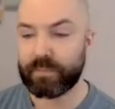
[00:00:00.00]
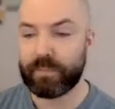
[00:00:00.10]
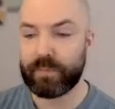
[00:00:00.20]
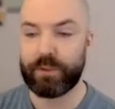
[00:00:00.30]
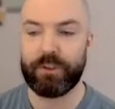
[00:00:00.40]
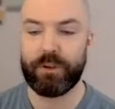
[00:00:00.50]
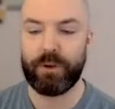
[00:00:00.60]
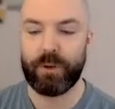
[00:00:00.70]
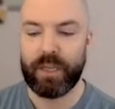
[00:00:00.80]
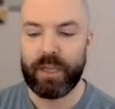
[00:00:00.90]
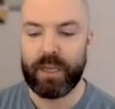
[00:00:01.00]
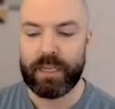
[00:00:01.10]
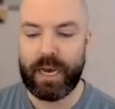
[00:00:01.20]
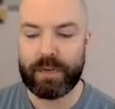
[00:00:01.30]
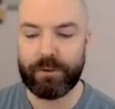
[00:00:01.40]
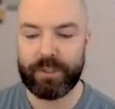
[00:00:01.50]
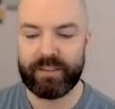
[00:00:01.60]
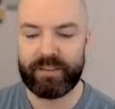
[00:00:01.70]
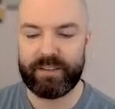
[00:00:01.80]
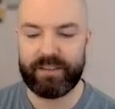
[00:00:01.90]
So not only
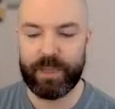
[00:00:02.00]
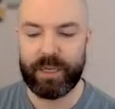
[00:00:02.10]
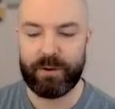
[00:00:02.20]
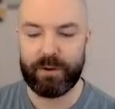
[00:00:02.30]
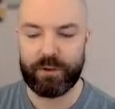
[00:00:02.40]
is this about